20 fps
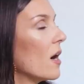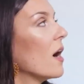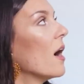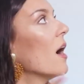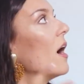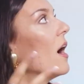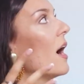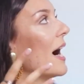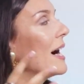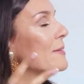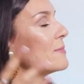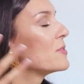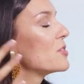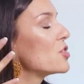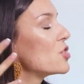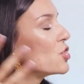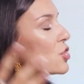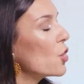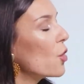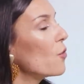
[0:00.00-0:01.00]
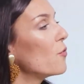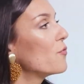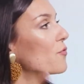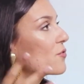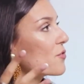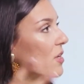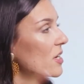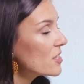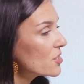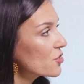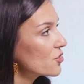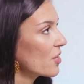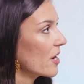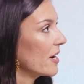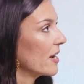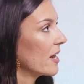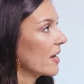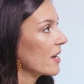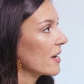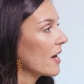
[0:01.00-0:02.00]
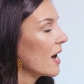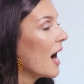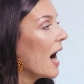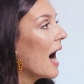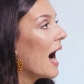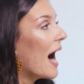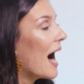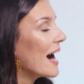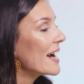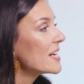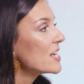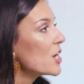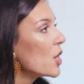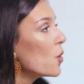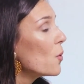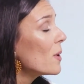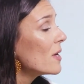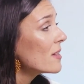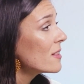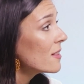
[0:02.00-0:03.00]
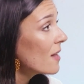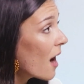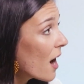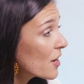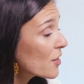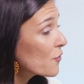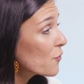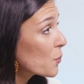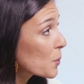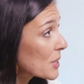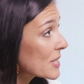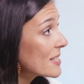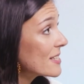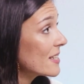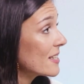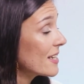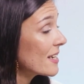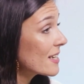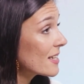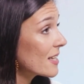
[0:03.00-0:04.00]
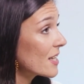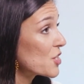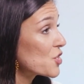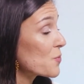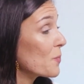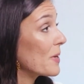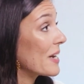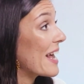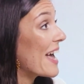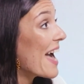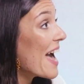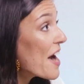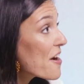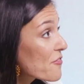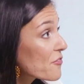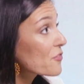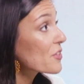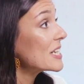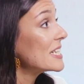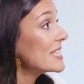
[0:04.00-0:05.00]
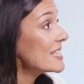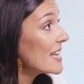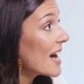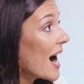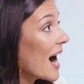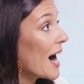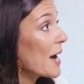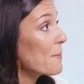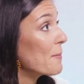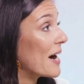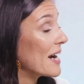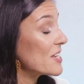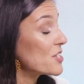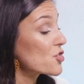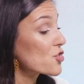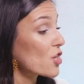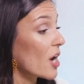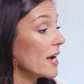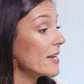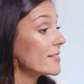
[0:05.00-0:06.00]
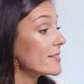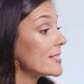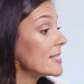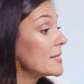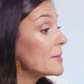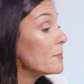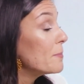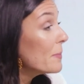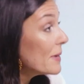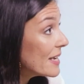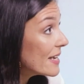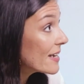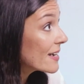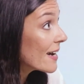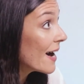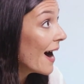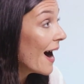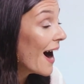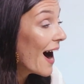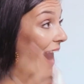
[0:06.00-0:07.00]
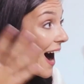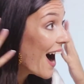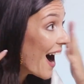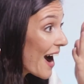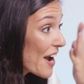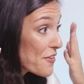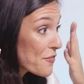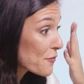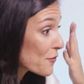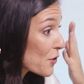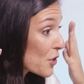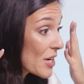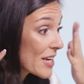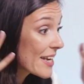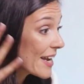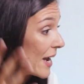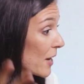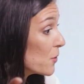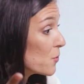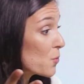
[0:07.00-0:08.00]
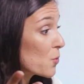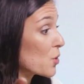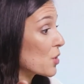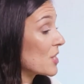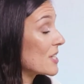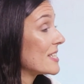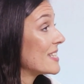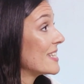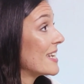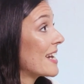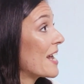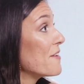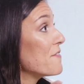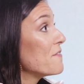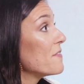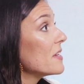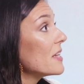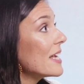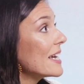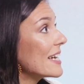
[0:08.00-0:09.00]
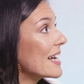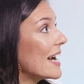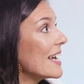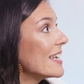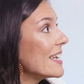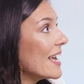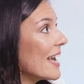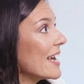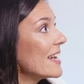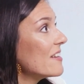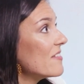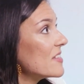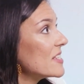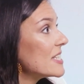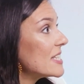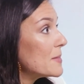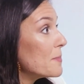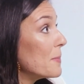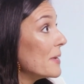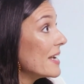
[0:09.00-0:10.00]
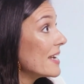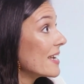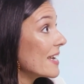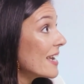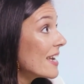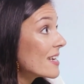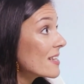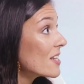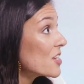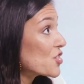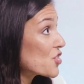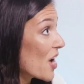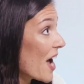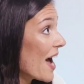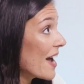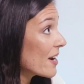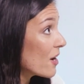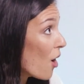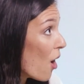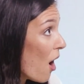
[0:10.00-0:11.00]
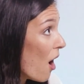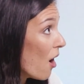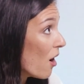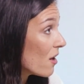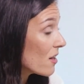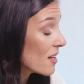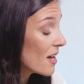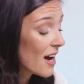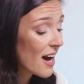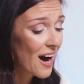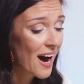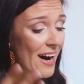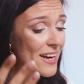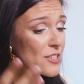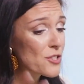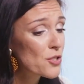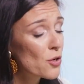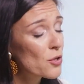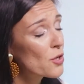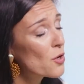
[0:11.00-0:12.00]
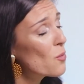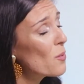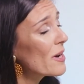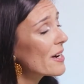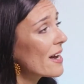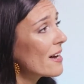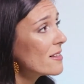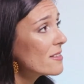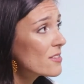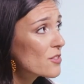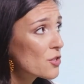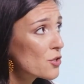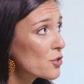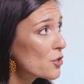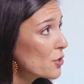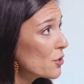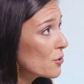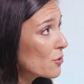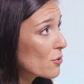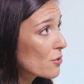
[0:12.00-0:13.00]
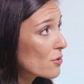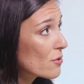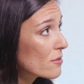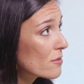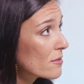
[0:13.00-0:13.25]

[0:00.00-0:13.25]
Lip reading: Oh, I'm so frustrated. I know a lot of words in English, but every time I try to speak, I forget words and I feel like I can't even speak English at all. I don't know what else to do.